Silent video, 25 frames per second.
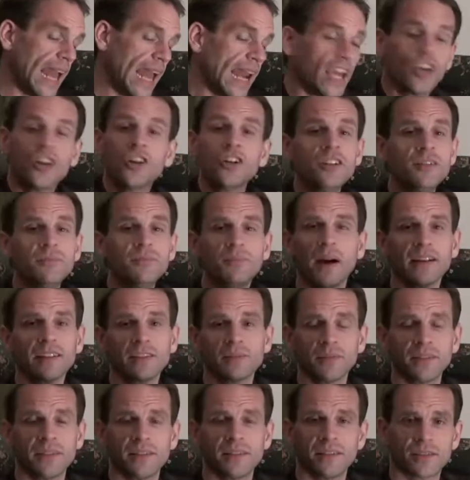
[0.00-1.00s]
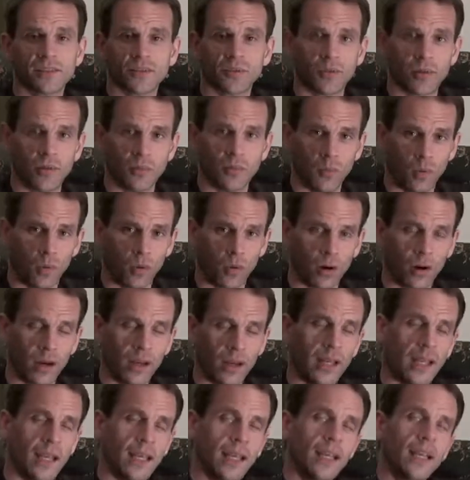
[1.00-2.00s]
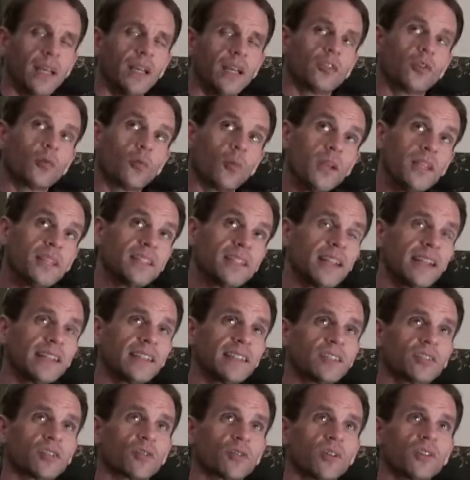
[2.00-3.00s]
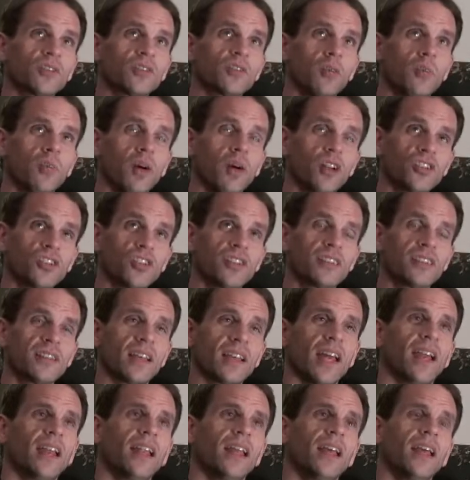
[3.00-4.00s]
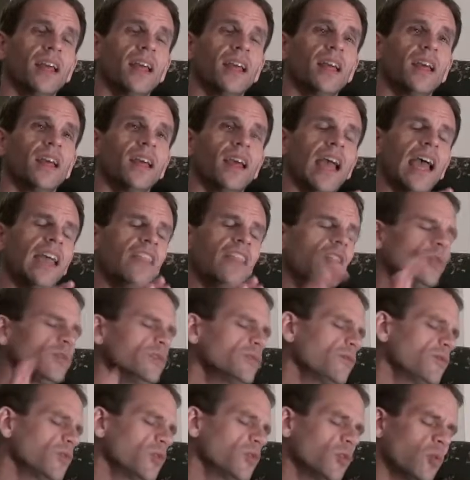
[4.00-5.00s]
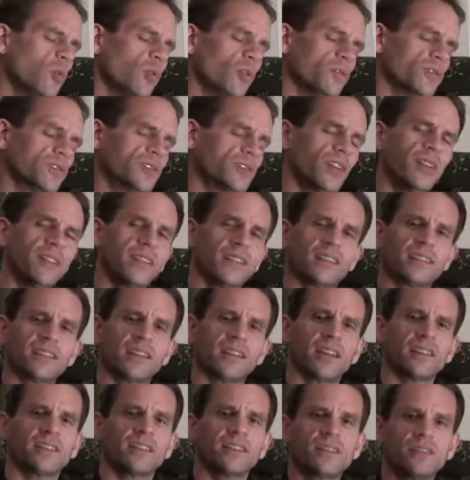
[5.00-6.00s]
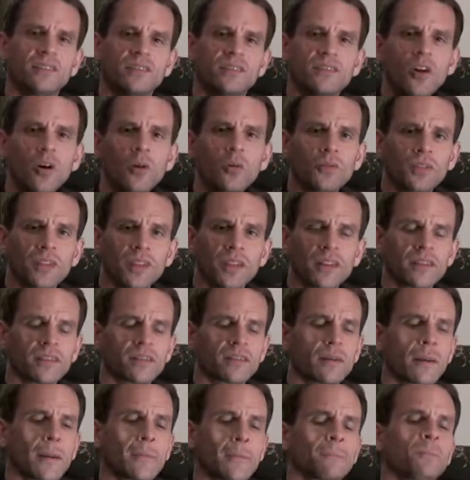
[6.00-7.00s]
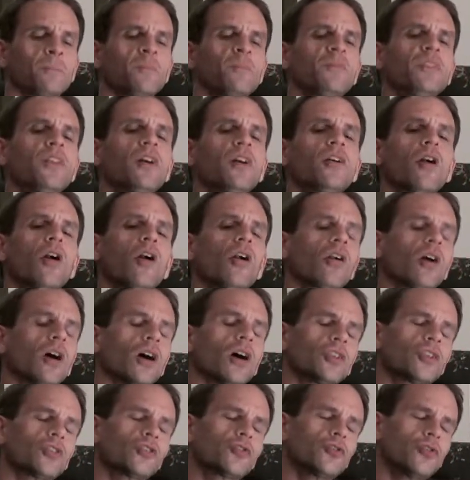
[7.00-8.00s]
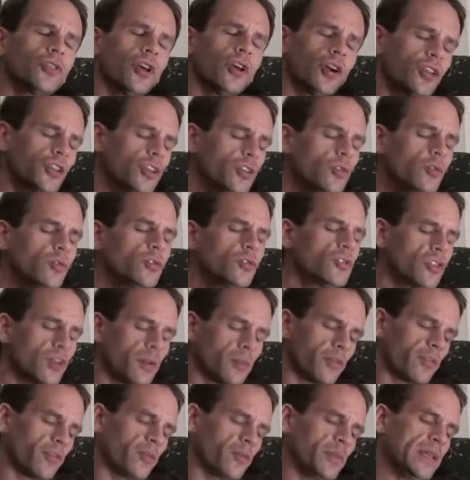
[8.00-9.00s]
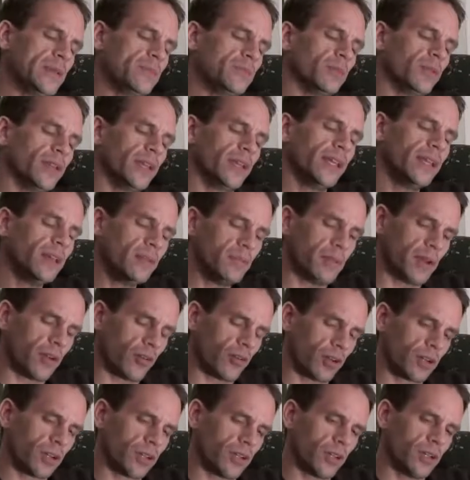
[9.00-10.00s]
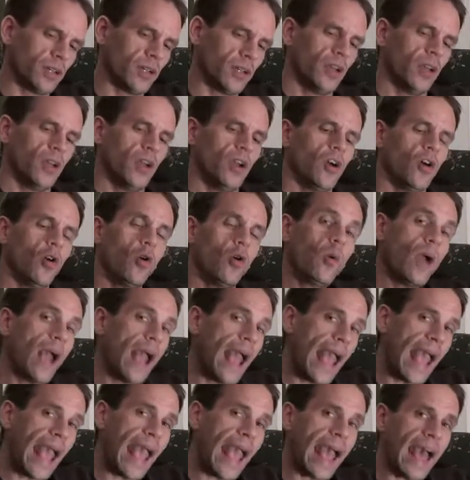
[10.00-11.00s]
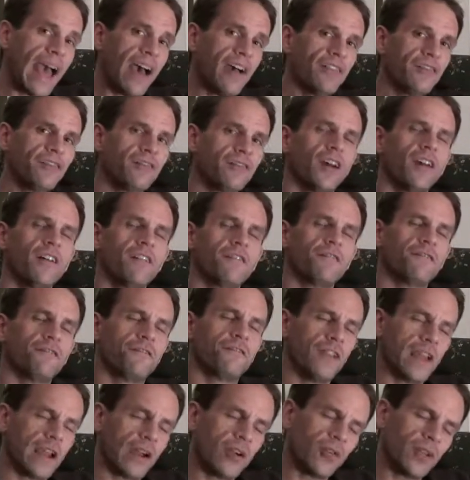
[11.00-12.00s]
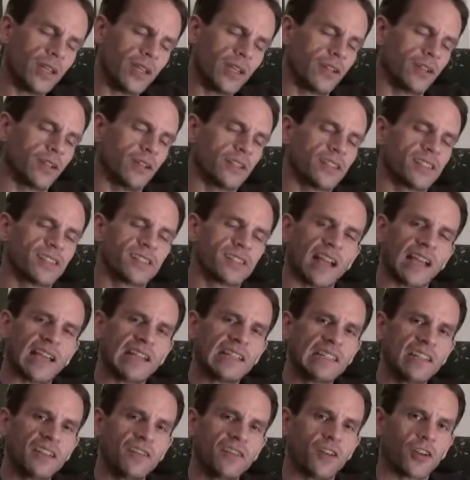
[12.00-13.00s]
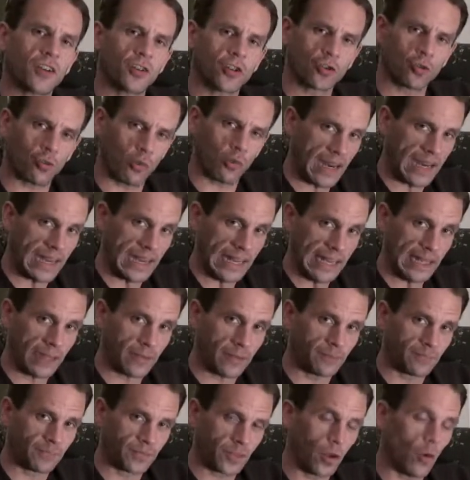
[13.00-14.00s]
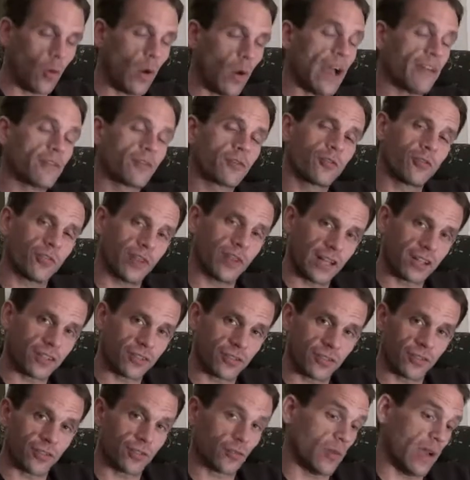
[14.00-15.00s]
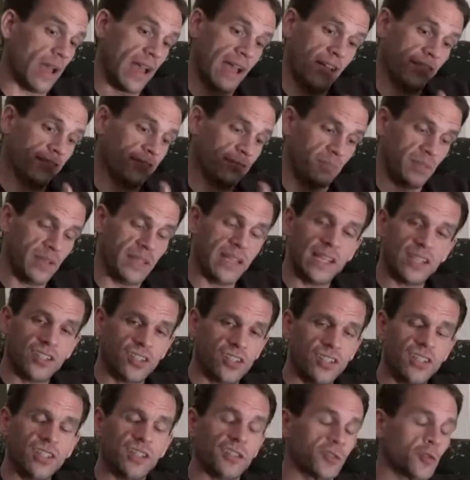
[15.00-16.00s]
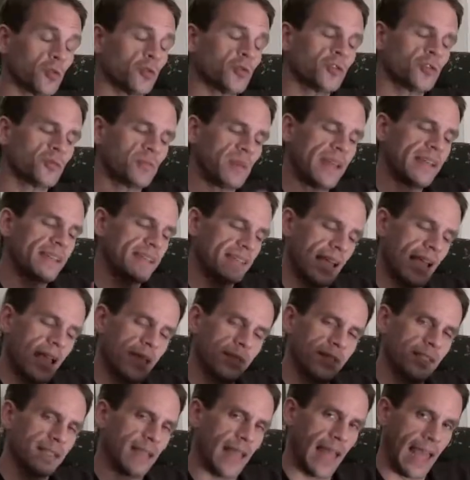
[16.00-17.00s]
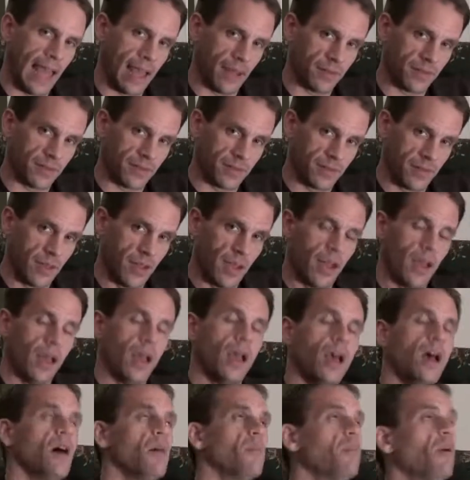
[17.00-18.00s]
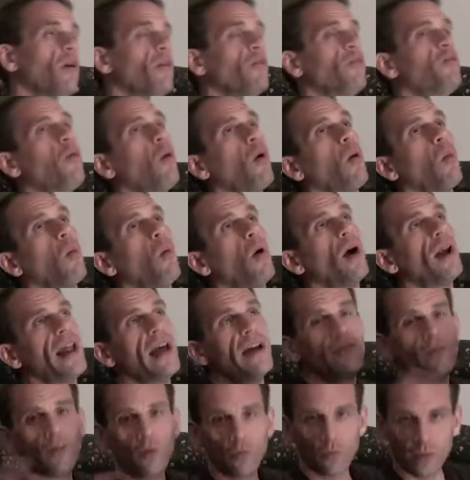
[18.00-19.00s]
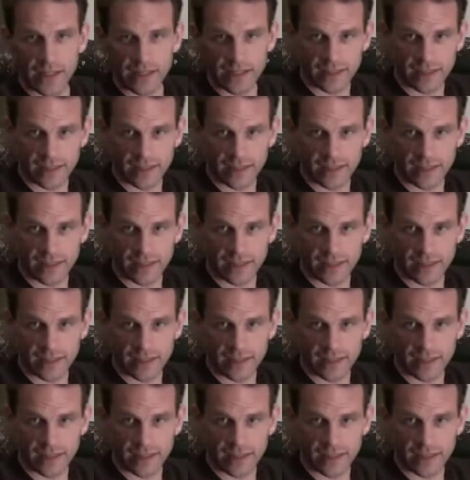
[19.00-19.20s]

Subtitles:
And I couldn't possibly disagree more. The reason I disagree so much is that, and those of you who have studied the sciences know this, there are a huge number of people in America who have very good scientific training, who have credentials, who have PhDs, who spent time in labs, but for whatever